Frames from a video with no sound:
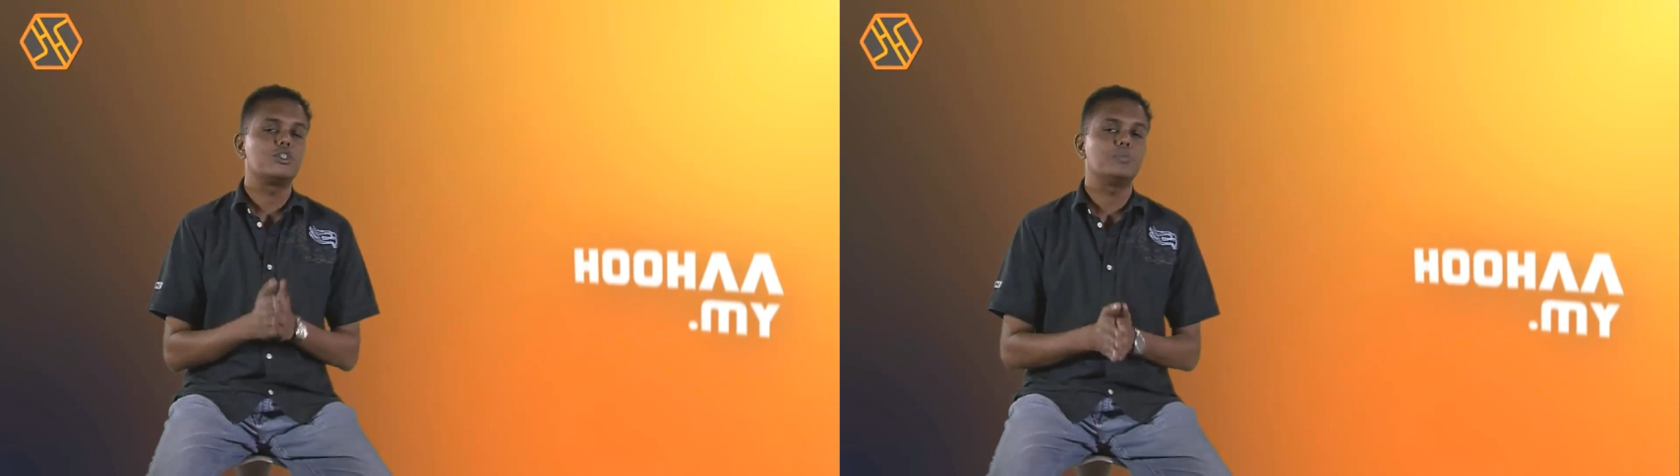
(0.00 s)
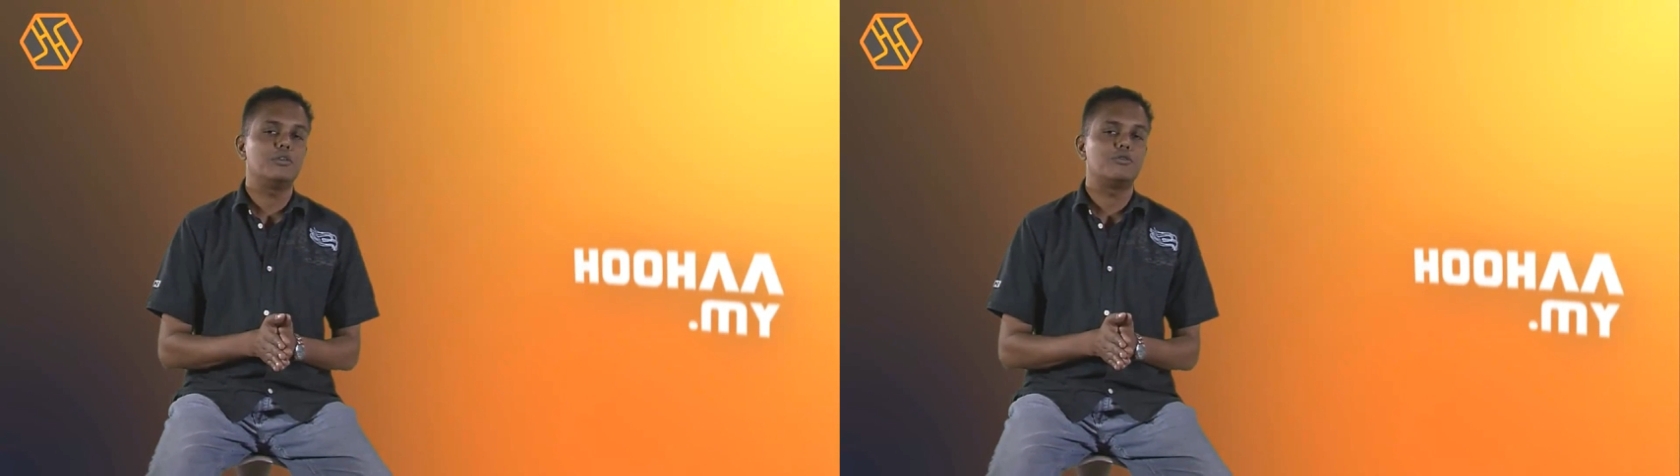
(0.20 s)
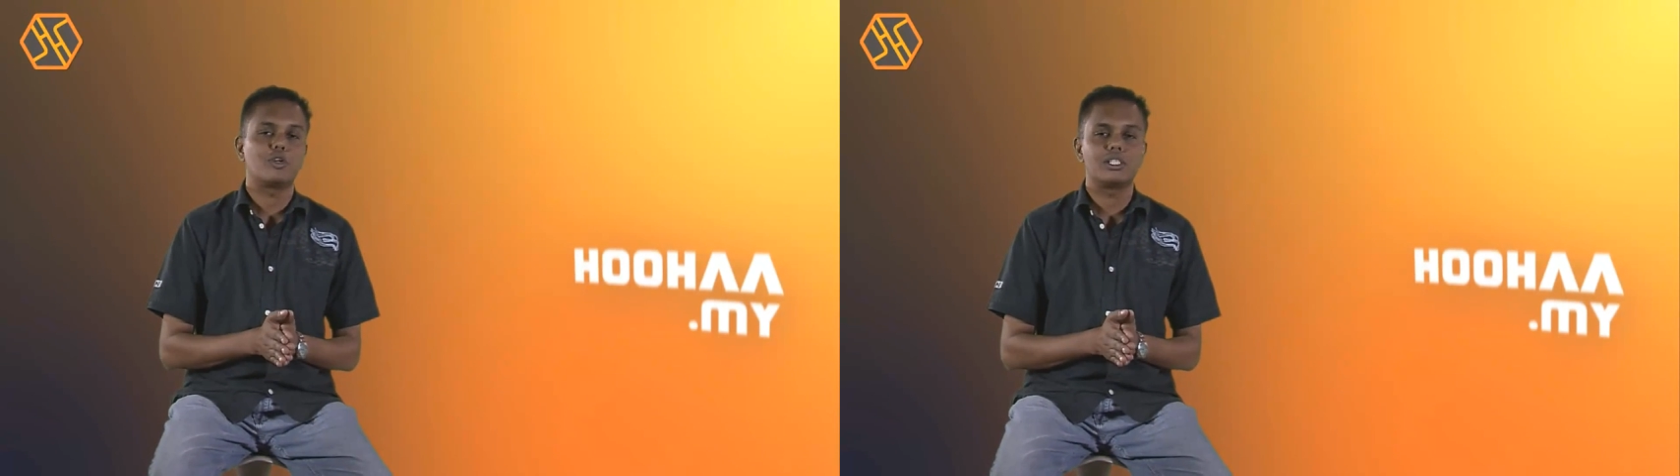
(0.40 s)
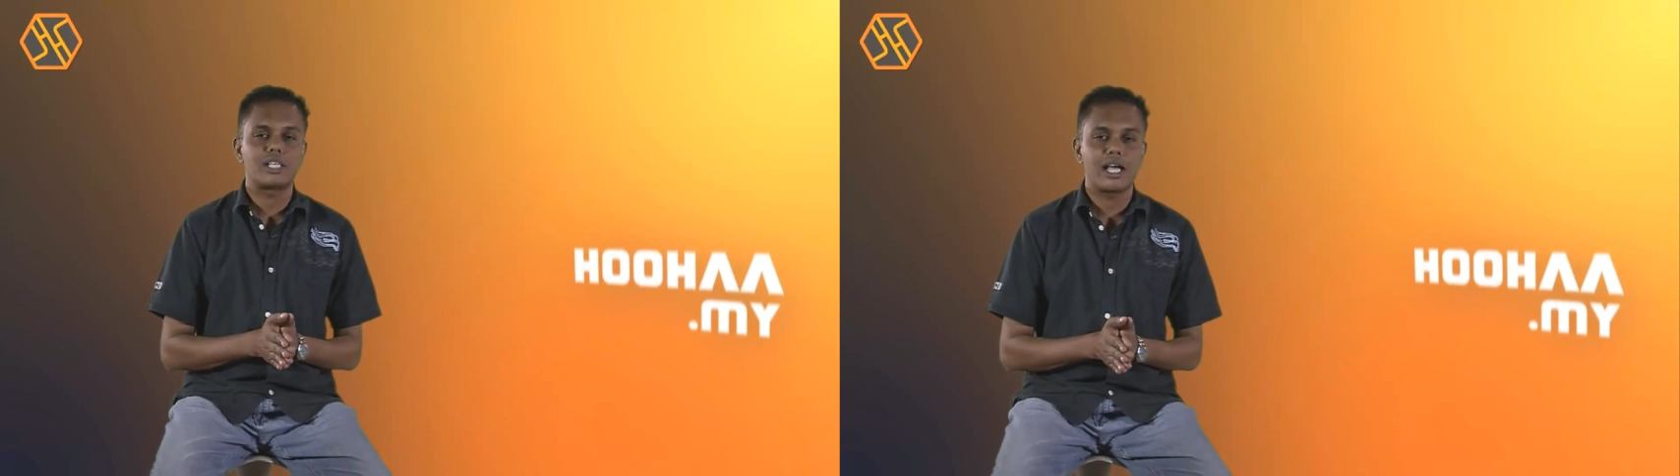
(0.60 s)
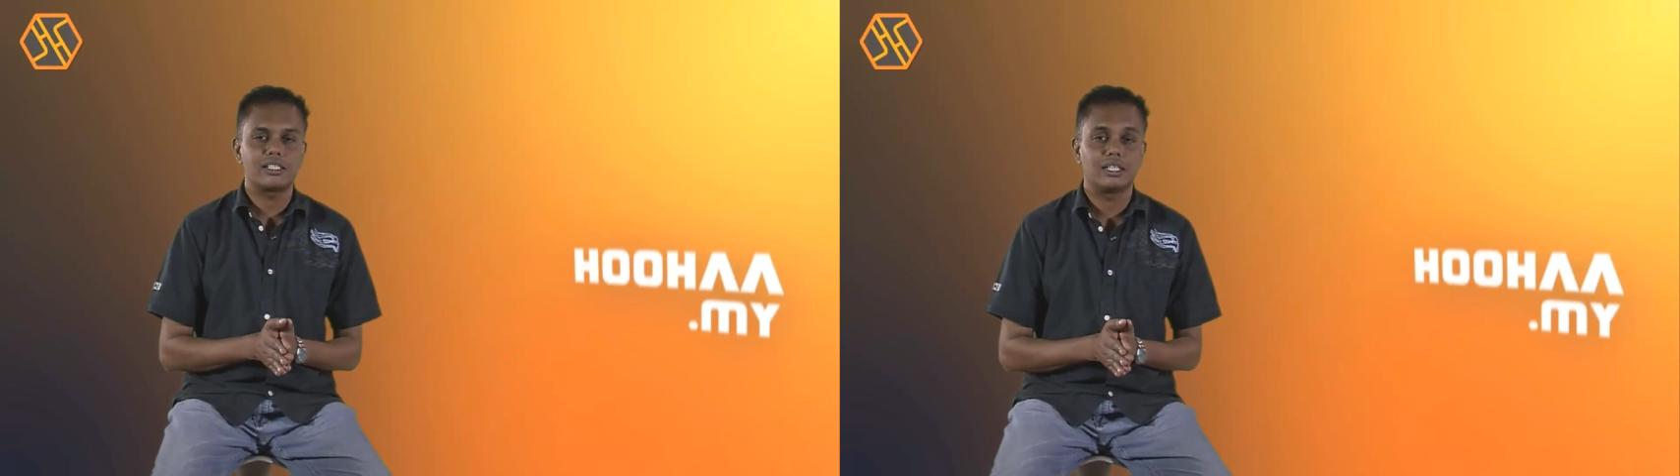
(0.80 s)
to beat for the
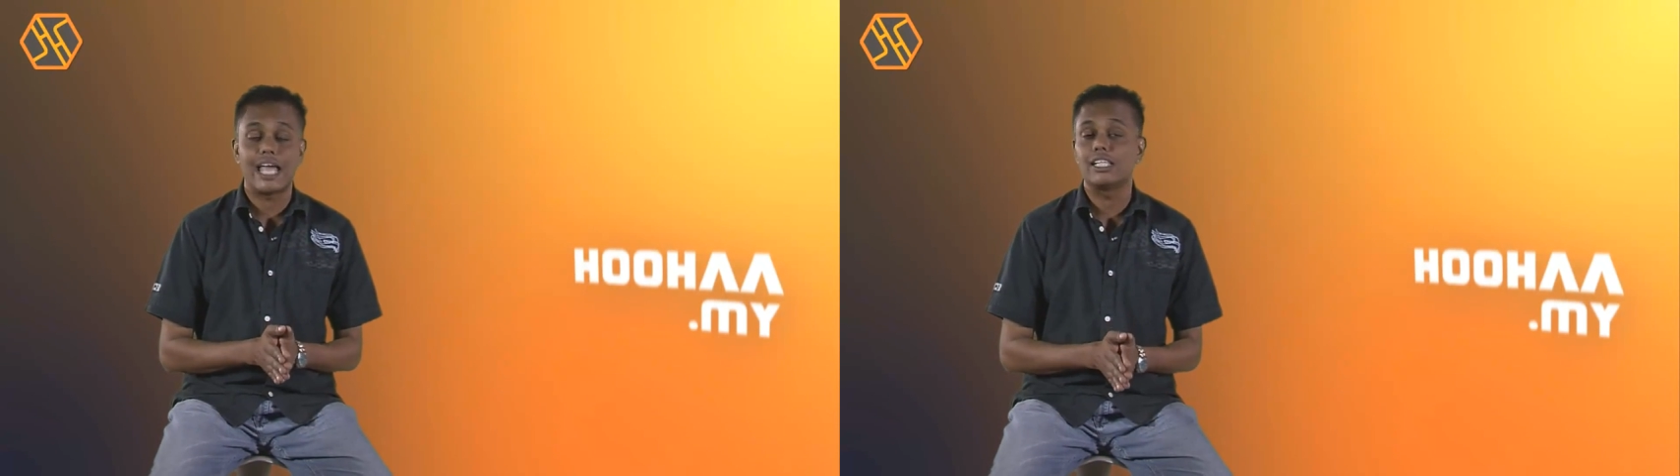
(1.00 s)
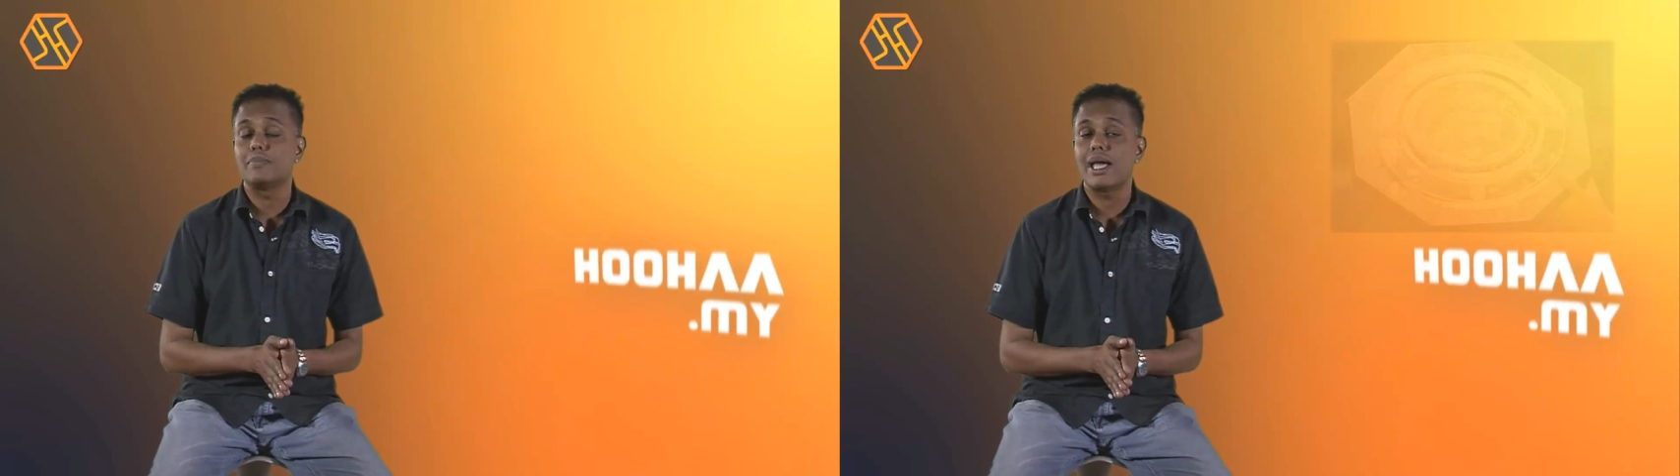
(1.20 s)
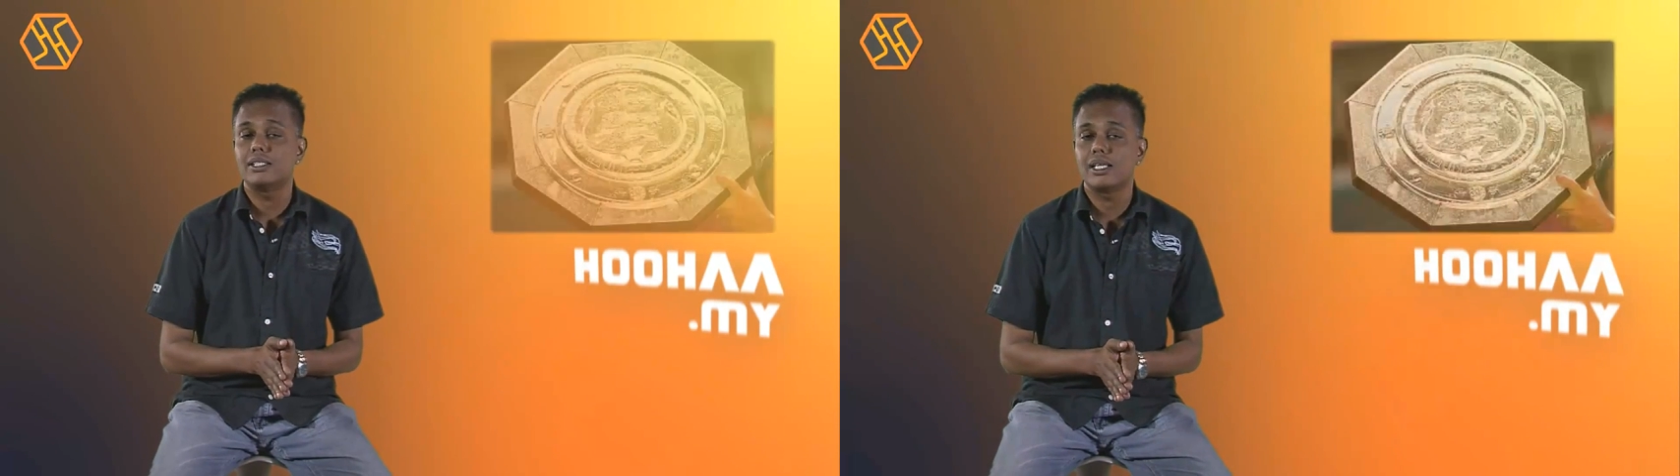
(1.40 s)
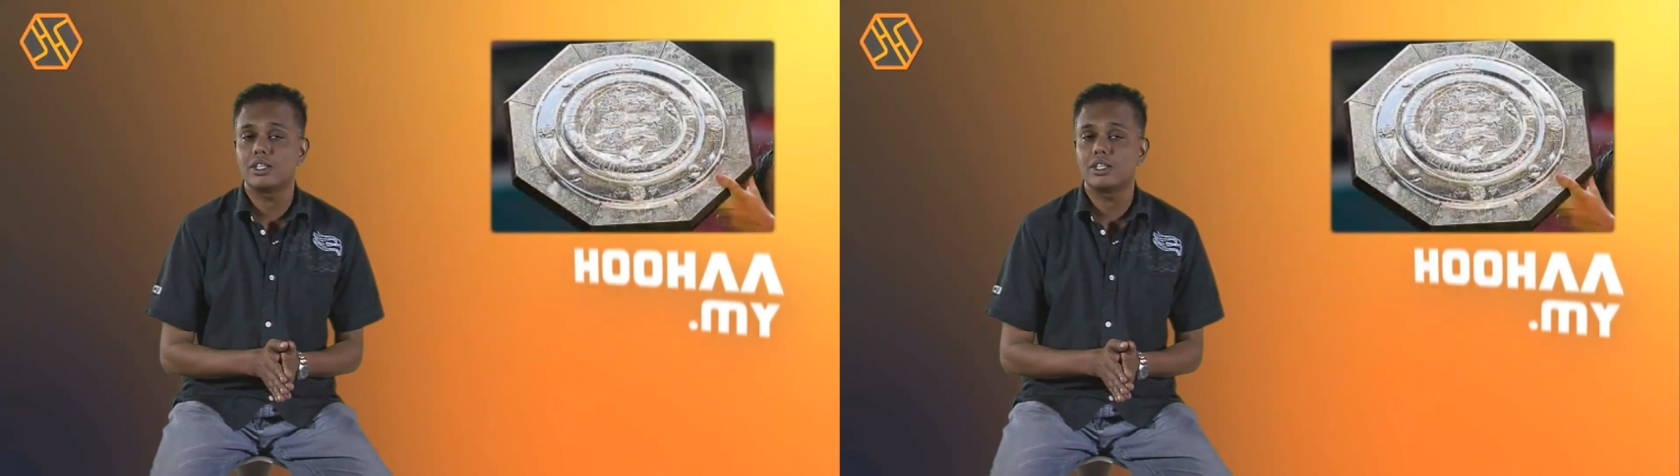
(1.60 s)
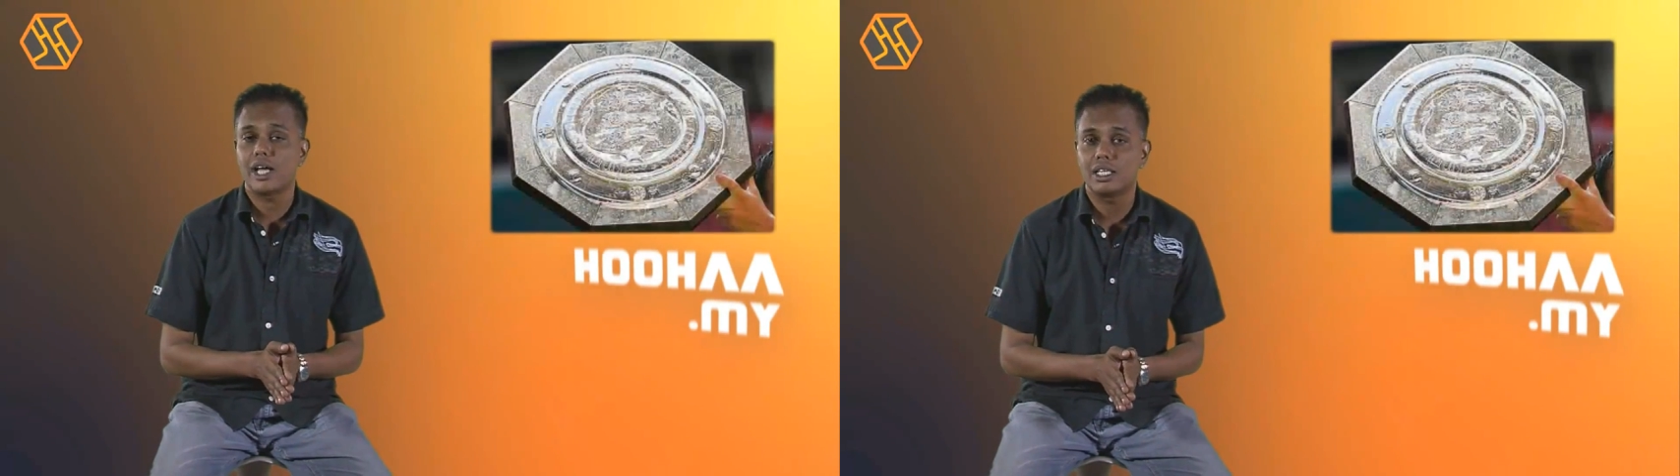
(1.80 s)
title, as
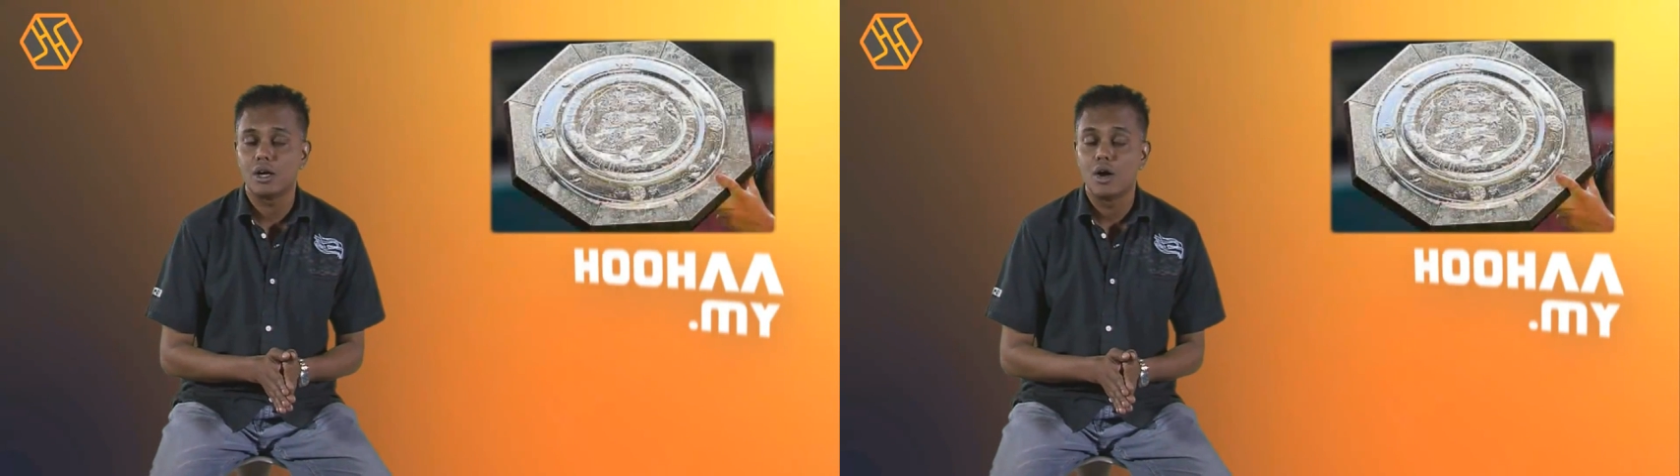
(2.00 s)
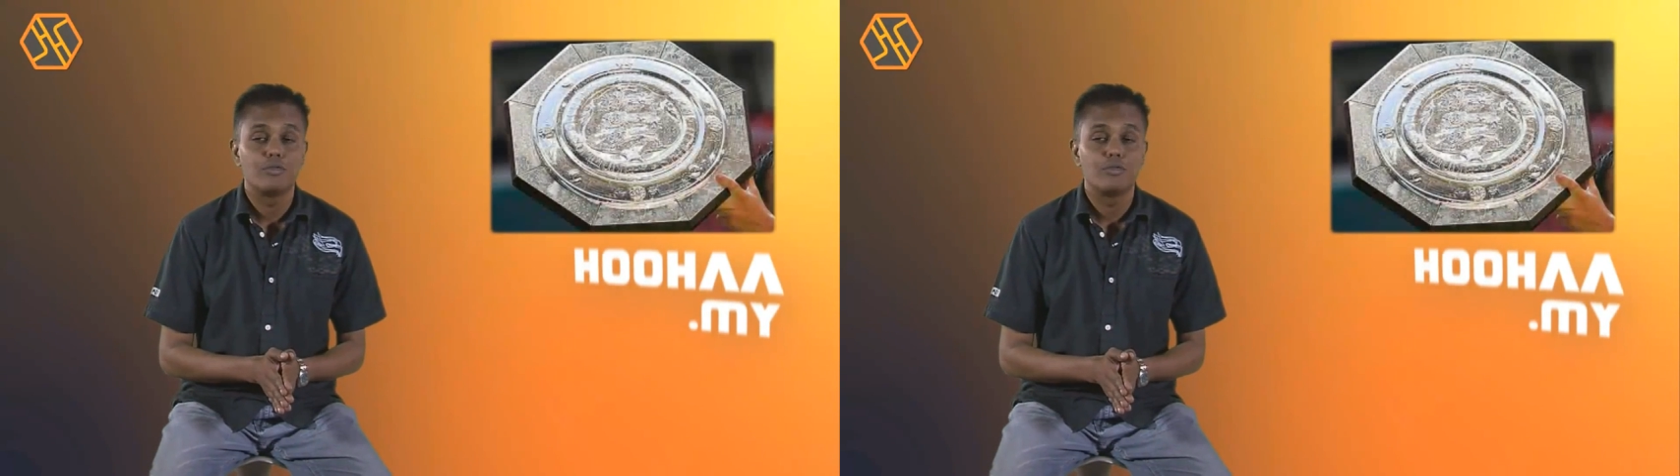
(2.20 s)
Manchester United